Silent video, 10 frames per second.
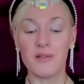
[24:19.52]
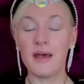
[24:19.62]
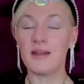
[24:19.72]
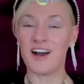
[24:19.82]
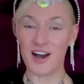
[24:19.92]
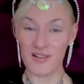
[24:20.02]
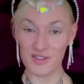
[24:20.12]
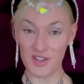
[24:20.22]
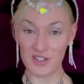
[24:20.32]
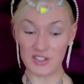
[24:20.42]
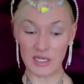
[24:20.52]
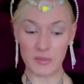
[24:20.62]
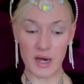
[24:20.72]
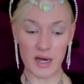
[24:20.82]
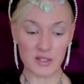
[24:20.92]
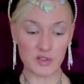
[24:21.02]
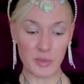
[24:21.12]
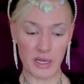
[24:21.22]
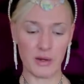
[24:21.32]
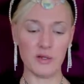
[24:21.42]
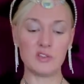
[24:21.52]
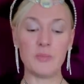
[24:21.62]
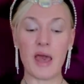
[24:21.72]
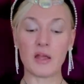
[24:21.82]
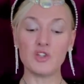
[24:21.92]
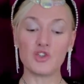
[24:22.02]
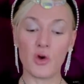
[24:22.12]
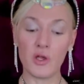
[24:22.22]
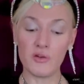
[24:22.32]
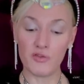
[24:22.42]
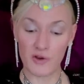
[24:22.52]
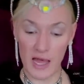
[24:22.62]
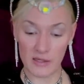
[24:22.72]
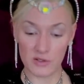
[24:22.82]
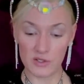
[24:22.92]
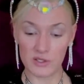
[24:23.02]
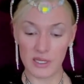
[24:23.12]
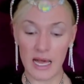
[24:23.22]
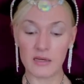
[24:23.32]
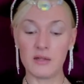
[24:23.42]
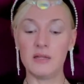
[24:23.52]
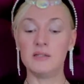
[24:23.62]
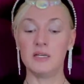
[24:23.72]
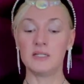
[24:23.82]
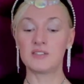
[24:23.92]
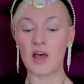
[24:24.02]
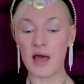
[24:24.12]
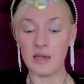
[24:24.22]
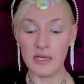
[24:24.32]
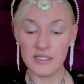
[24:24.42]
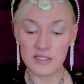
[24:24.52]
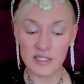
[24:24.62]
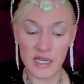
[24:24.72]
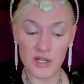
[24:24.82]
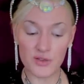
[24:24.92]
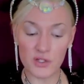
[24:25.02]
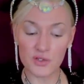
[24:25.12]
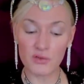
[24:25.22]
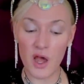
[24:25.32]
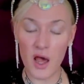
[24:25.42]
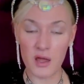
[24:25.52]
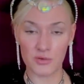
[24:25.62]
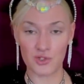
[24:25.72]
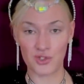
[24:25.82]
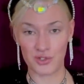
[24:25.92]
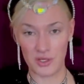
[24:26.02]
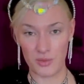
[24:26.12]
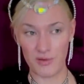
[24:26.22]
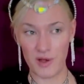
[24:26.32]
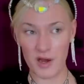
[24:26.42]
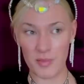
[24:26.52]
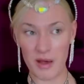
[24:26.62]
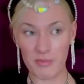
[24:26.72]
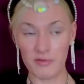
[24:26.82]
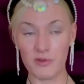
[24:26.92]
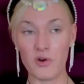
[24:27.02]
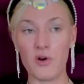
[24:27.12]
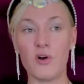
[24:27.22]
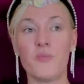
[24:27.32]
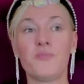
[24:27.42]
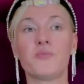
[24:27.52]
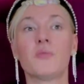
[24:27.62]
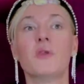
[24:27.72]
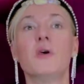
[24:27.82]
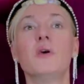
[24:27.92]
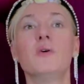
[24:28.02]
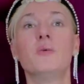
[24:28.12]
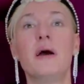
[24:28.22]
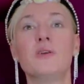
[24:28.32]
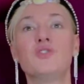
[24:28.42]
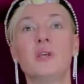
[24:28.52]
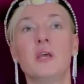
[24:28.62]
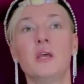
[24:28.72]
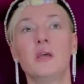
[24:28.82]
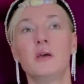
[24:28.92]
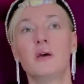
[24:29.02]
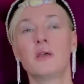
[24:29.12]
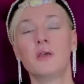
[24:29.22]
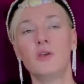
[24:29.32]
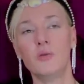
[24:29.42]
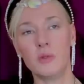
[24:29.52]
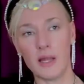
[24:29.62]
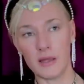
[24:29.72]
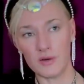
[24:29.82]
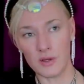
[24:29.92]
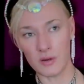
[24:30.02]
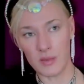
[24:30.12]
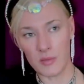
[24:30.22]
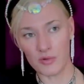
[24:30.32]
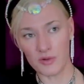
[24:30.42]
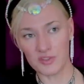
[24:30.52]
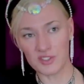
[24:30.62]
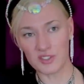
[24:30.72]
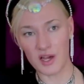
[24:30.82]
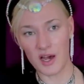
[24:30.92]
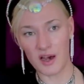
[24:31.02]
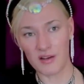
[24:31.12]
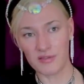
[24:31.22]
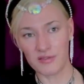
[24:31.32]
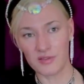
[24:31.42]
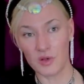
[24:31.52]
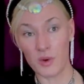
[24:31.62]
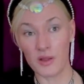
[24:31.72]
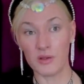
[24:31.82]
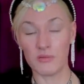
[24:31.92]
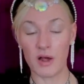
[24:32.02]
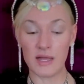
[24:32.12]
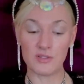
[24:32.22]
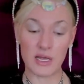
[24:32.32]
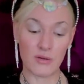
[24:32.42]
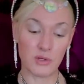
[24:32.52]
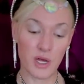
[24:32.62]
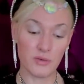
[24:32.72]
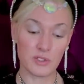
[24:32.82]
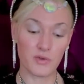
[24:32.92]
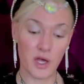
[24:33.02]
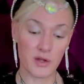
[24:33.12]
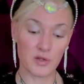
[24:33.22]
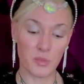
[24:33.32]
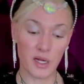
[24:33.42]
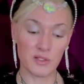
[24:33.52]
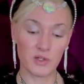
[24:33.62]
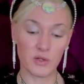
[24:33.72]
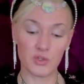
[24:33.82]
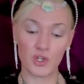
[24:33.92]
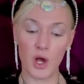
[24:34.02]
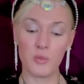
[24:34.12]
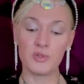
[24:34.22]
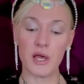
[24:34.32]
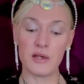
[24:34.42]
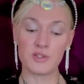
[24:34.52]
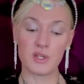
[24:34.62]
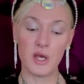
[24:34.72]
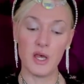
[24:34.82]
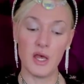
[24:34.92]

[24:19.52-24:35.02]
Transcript: Then, after the cinema experience, Meghan joined friends at the San Ysidros Ranch that we've heard about before, where she accumulated a member of staff, the one that writes out notes for her to bicycle shops, yes,